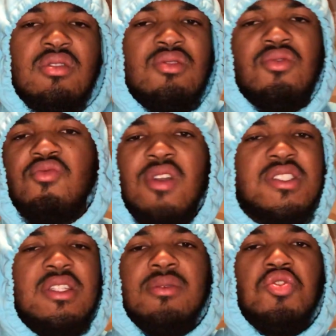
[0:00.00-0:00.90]

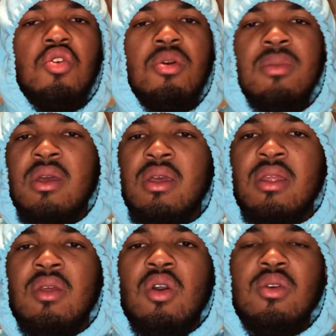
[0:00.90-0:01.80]
rushing up to him
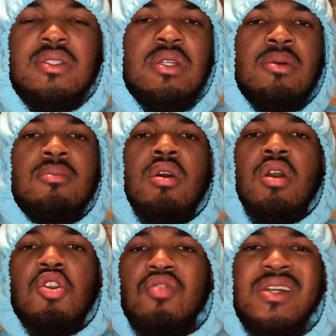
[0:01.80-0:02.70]
on some
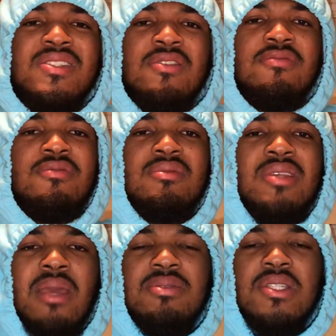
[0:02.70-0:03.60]
aggressive
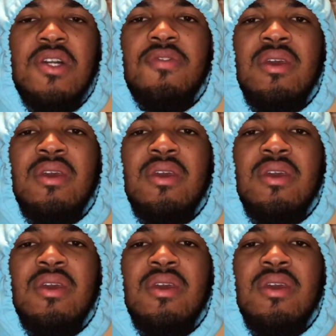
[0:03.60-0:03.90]
type stuff